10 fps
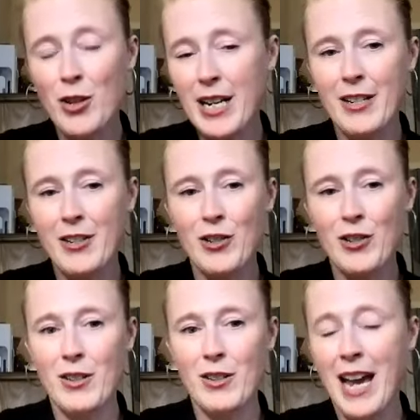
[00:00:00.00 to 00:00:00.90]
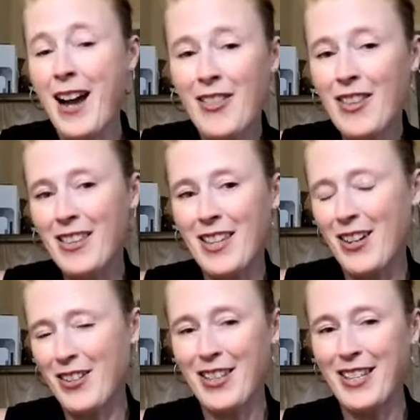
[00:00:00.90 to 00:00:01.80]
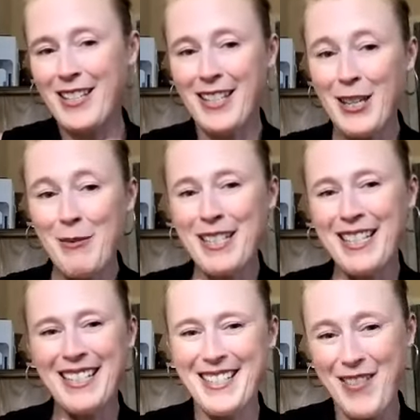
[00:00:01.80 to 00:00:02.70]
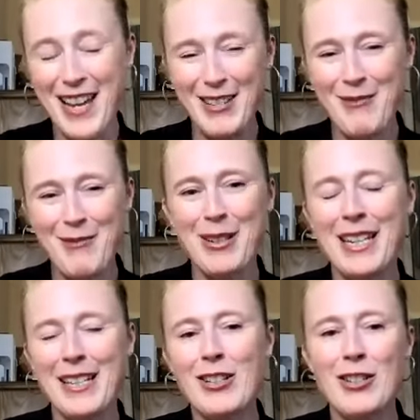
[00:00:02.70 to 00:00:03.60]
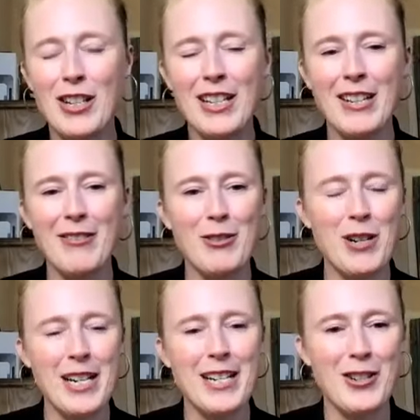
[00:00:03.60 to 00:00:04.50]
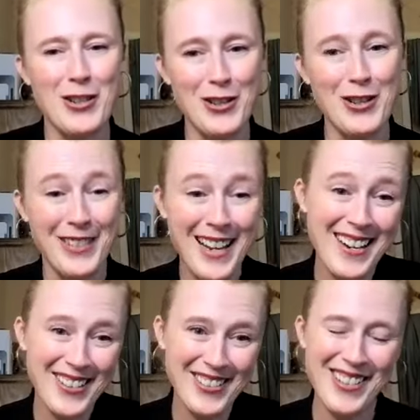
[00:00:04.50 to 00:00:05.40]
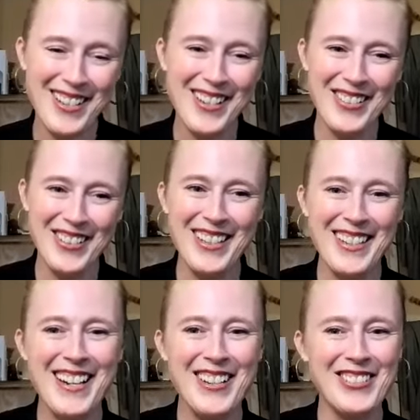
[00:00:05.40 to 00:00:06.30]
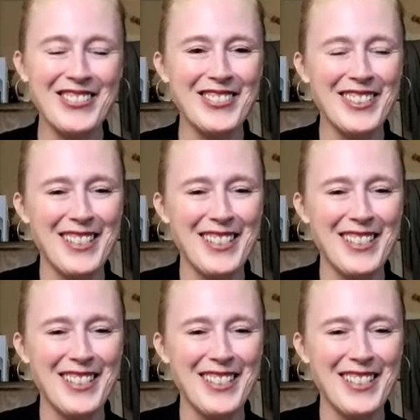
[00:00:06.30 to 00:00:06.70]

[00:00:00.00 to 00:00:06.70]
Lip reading: the trade edition is sold out, then the only thing's the limited is available, and it looks good if the trade edition sold out. So there you go.